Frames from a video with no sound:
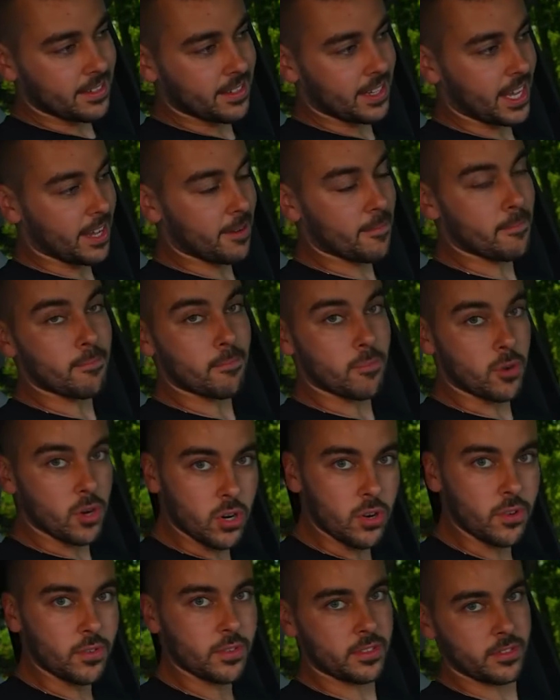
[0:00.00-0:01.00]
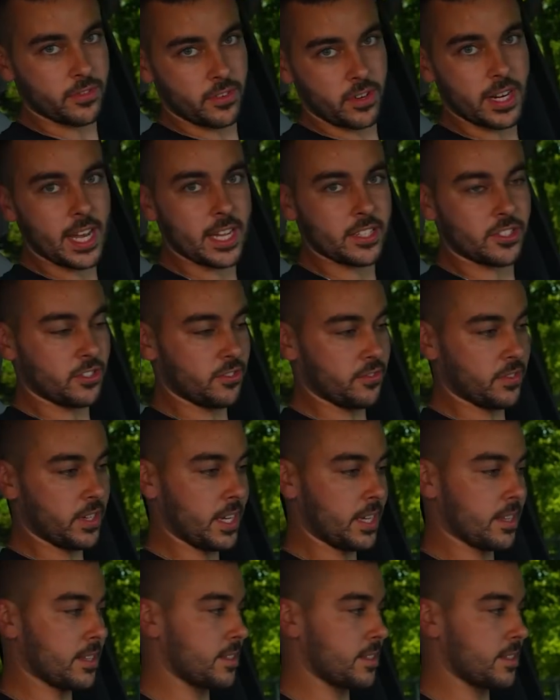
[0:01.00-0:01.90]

It moves for an SUV.